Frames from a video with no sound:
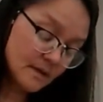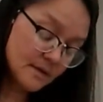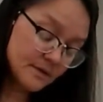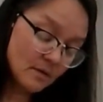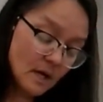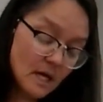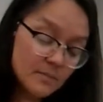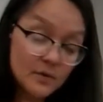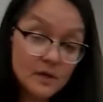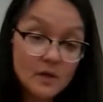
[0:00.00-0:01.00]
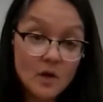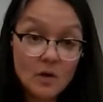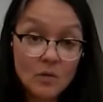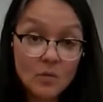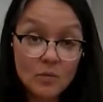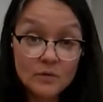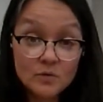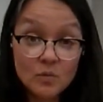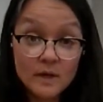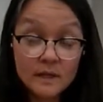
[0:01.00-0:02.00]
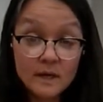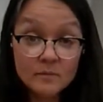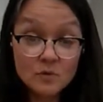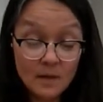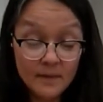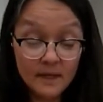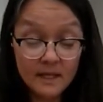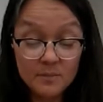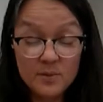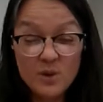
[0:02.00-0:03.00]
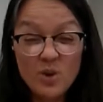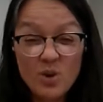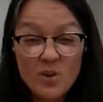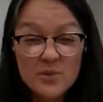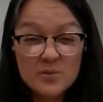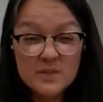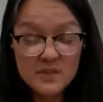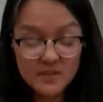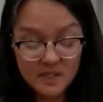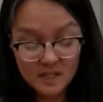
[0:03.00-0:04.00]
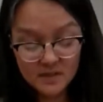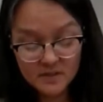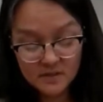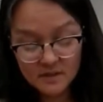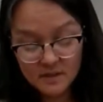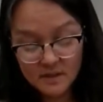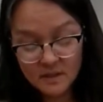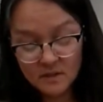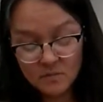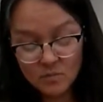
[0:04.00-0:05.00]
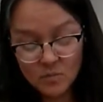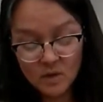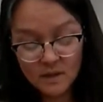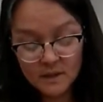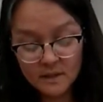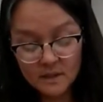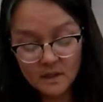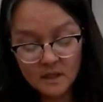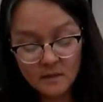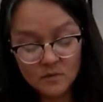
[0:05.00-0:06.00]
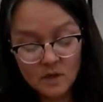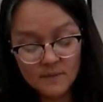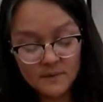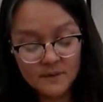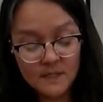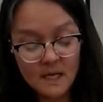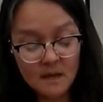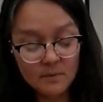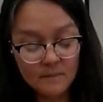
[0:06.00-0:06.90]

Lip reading: So there's one gumdrop, and I got to put all 3 sticks in one gumdrop at the top.